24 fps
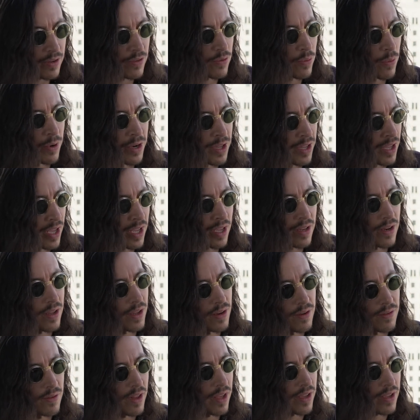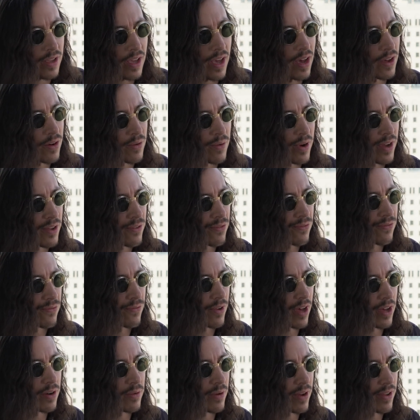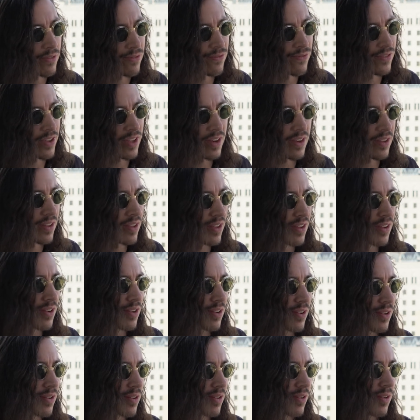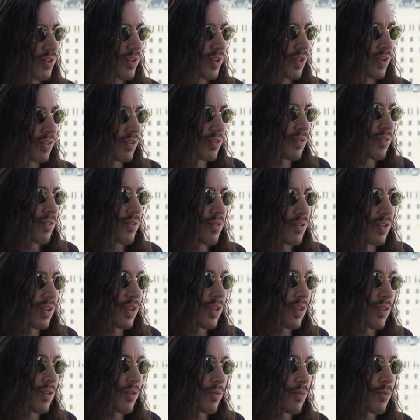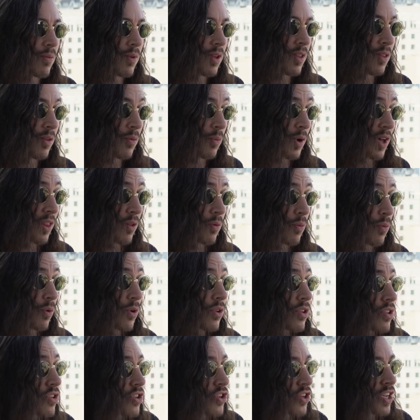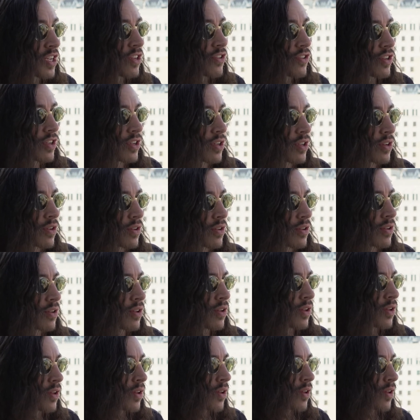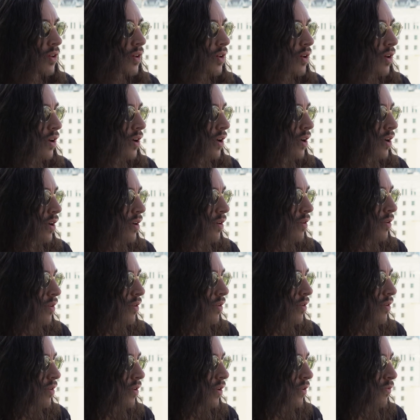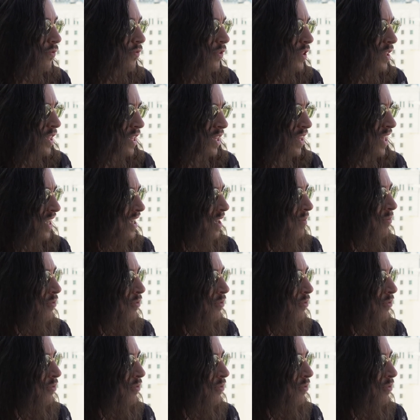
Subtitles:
28 and like, how do I fit here in the way the world is changing, and feeling like I'm